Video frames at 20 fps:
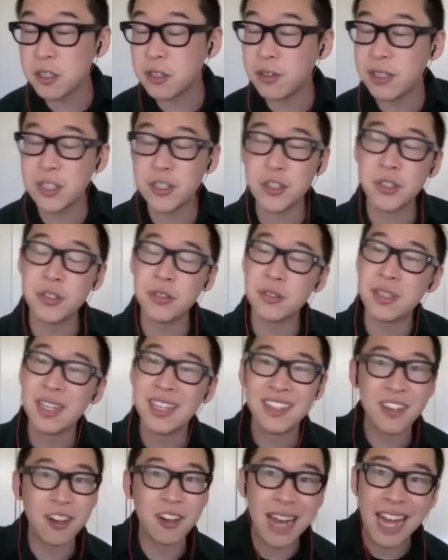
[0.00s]
issues,
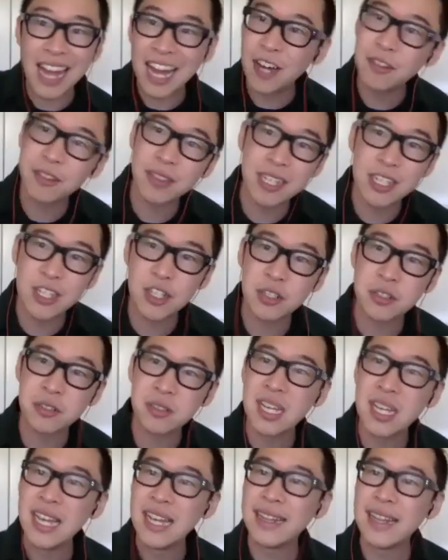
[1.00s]
there are health issues.
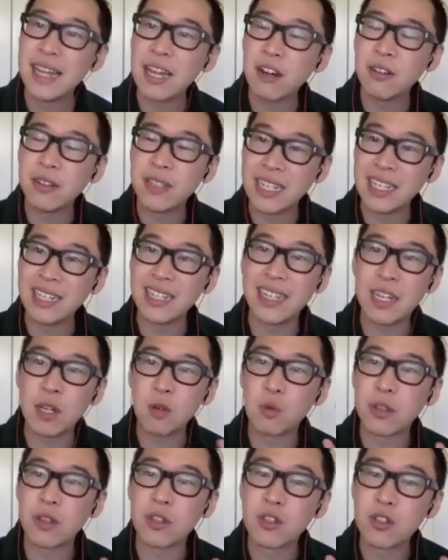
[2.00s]
they're dealing
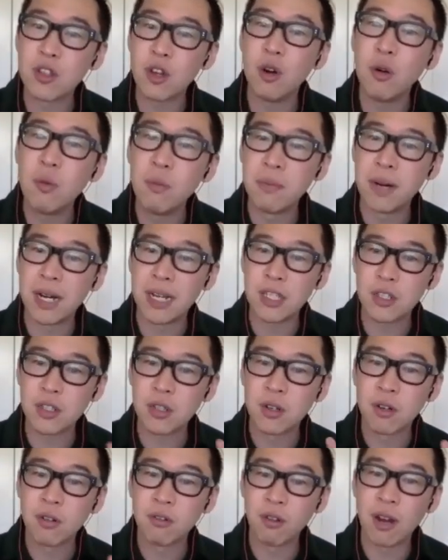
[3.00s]
with so much
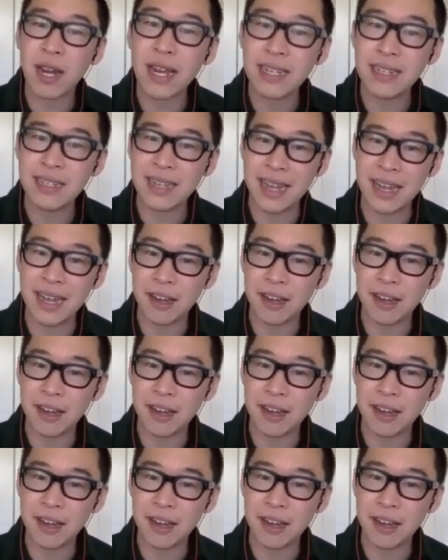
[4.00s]
right now.